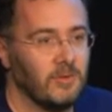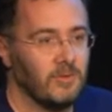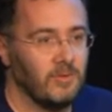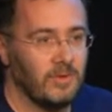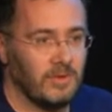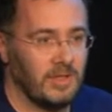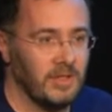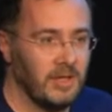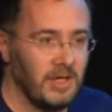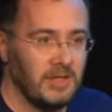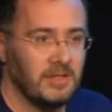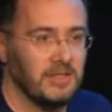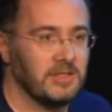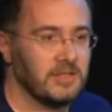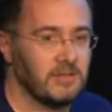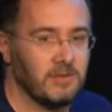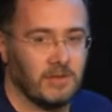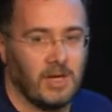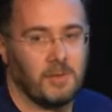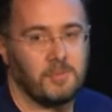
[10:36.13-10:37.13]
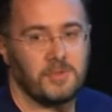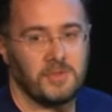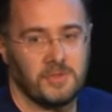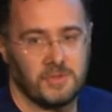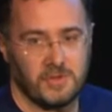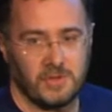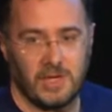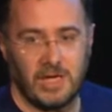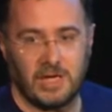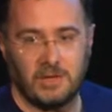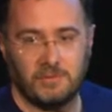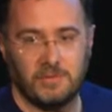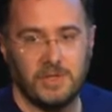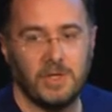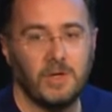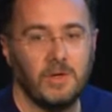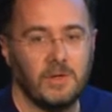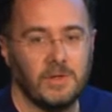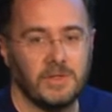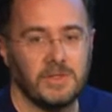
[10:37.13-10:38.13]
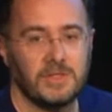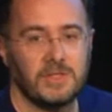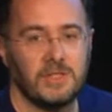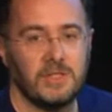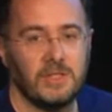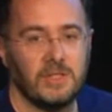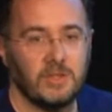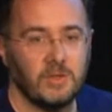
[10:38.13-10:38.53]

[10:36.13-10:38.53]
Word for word: when you add these corruptions or kind of noise